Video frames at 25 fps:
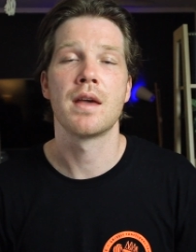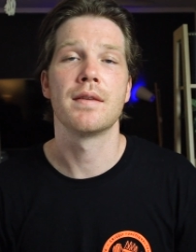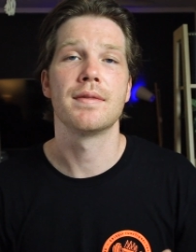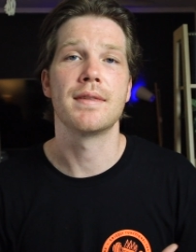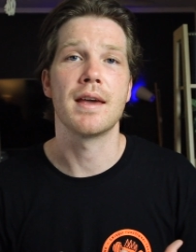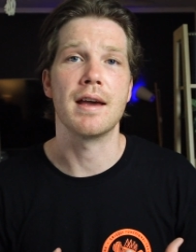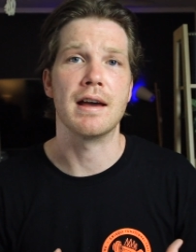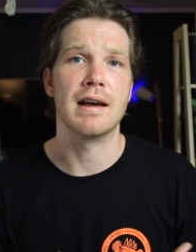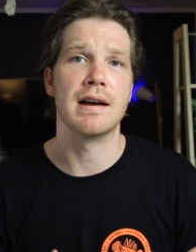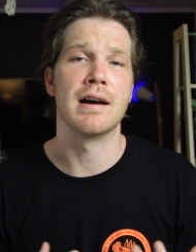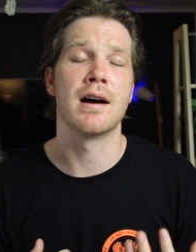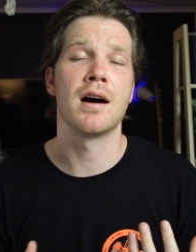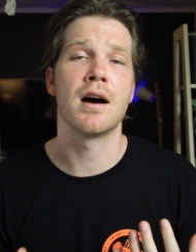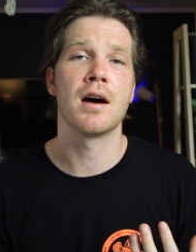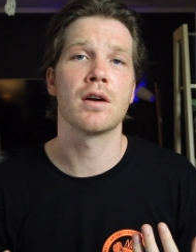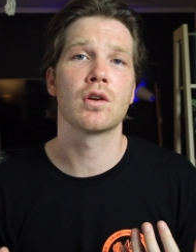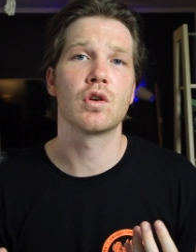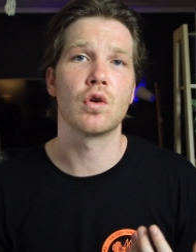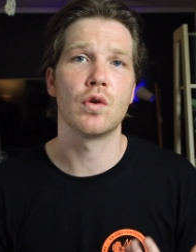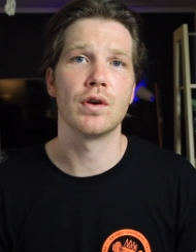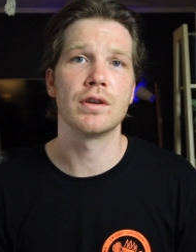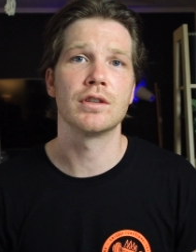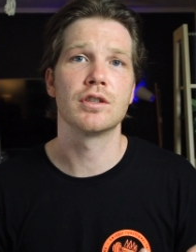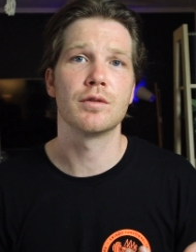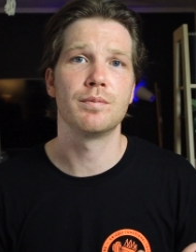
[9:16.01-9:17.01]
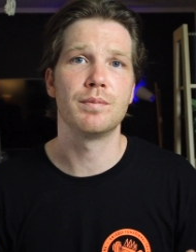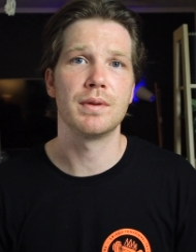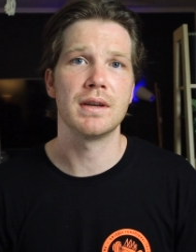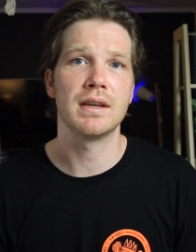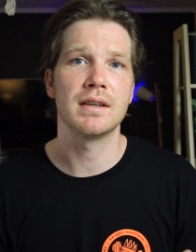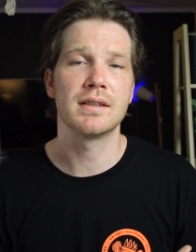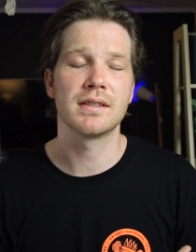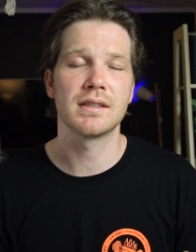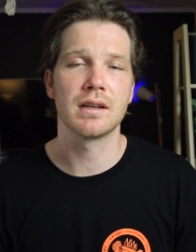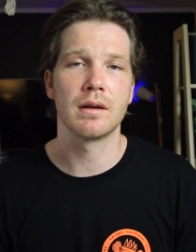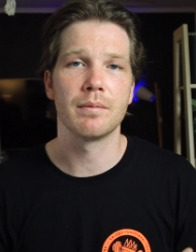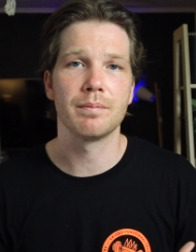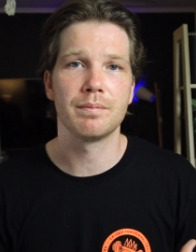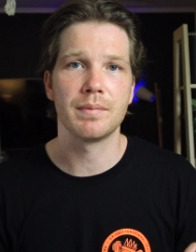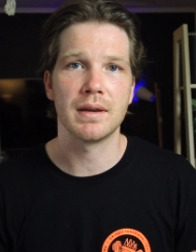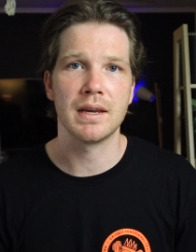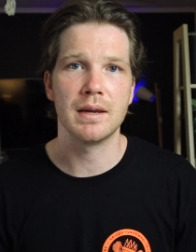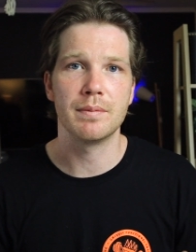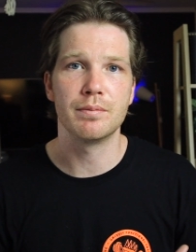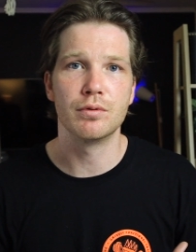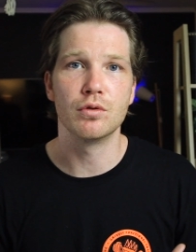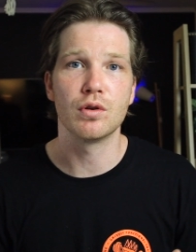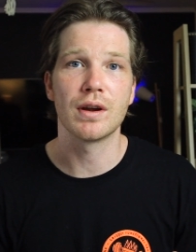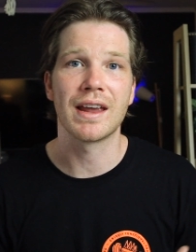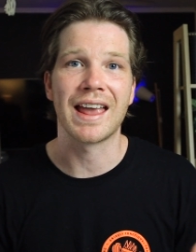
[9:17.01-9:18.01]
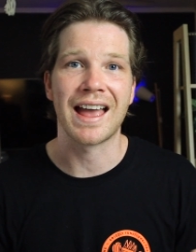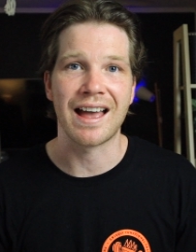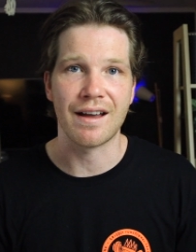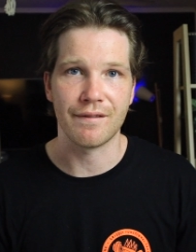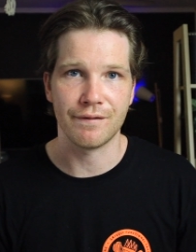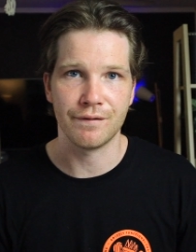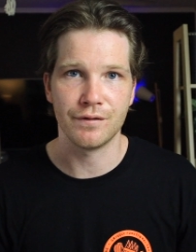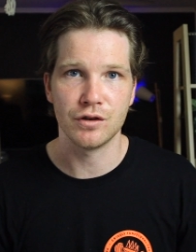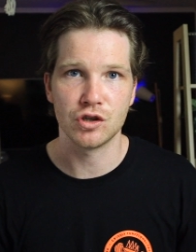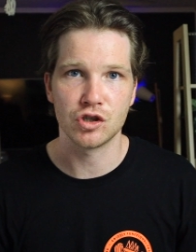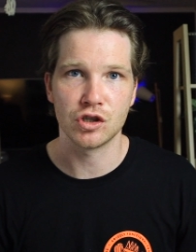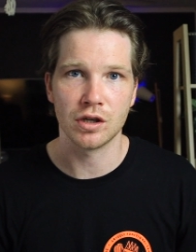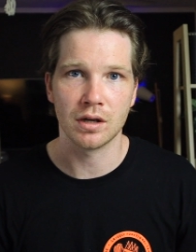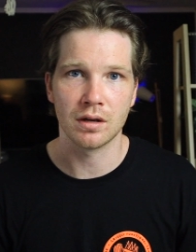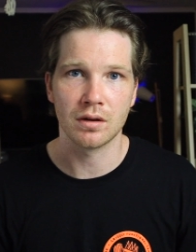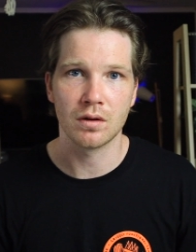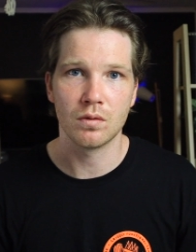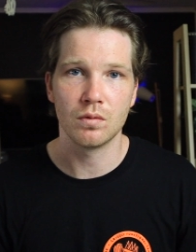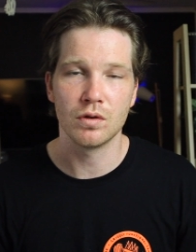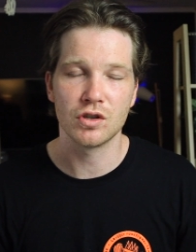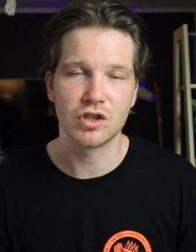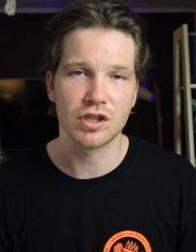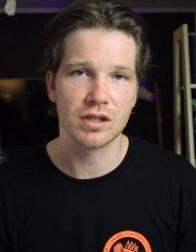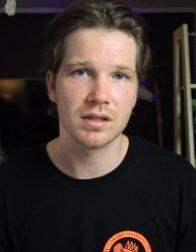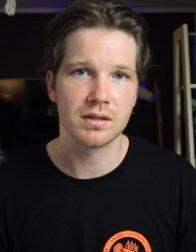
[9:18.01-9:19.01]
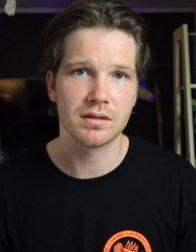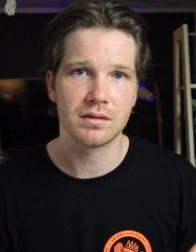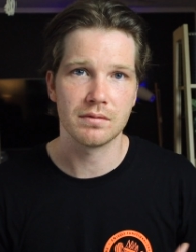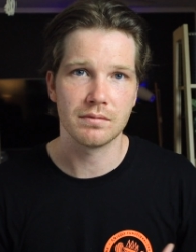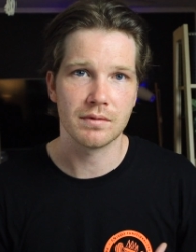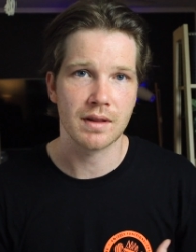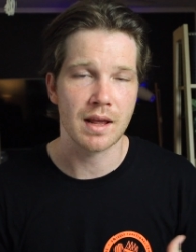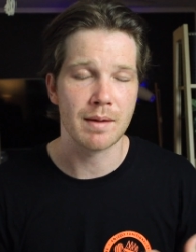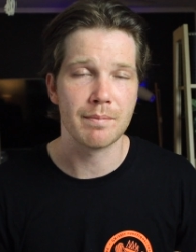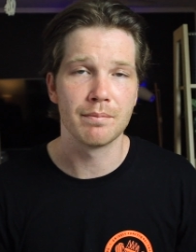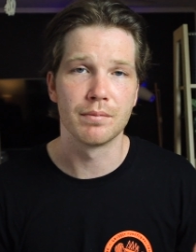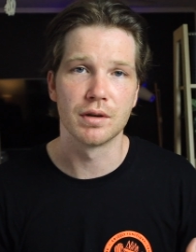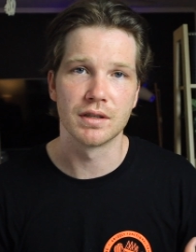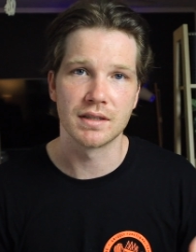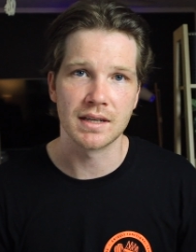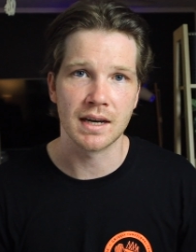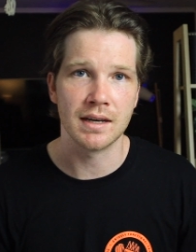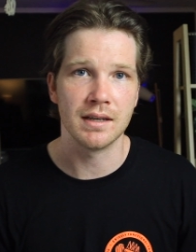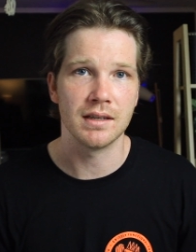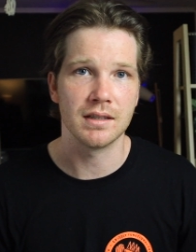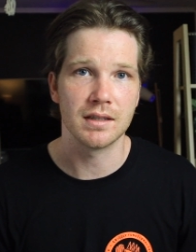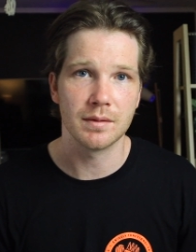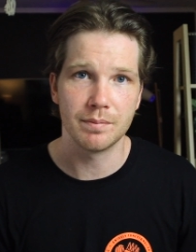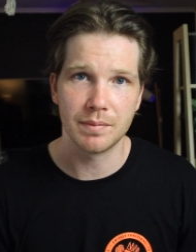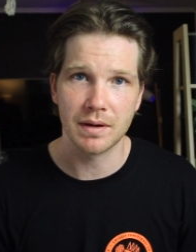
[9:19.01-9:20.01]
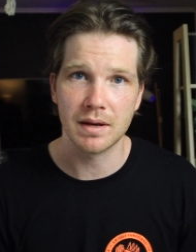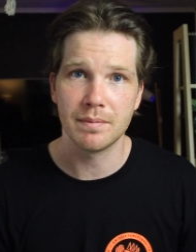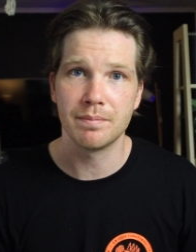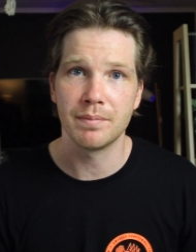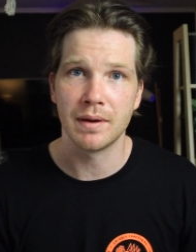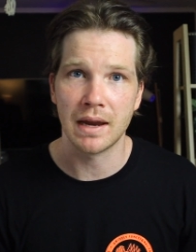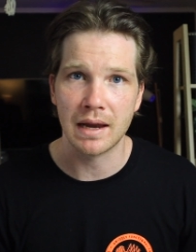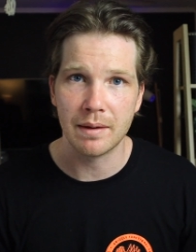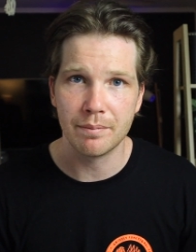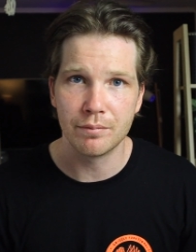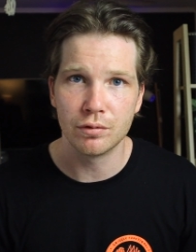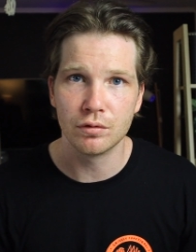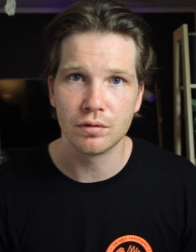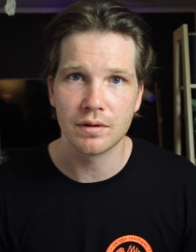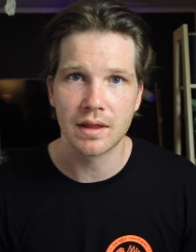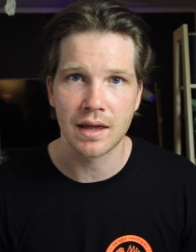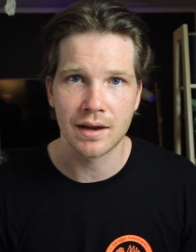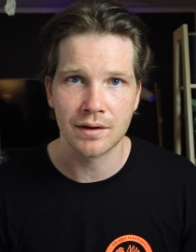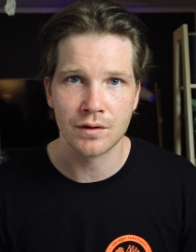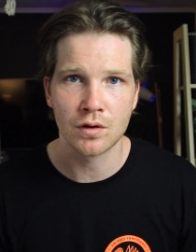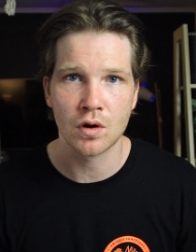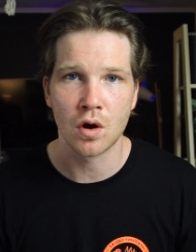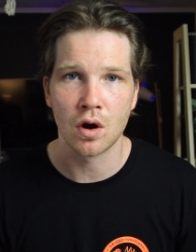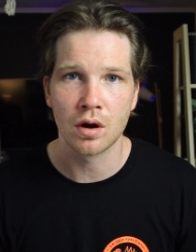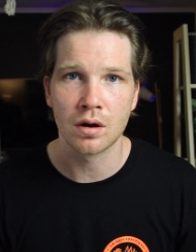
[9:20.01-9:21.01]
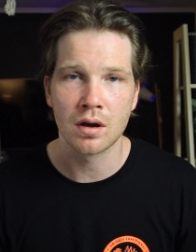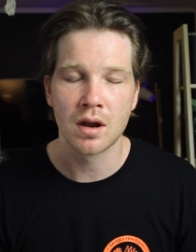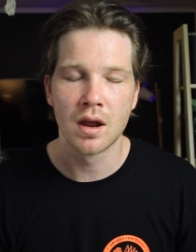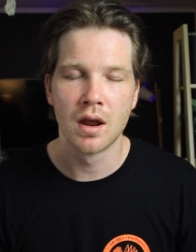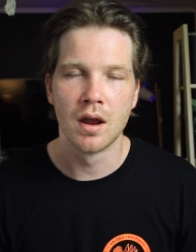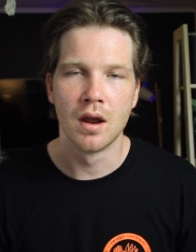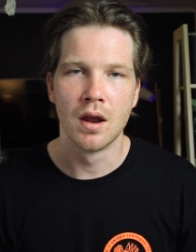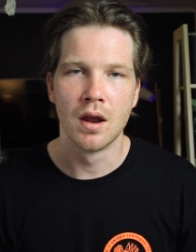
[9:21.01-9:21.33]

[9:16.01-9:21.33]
There are going to be some people catfishing, which is them pretending to be people they're not.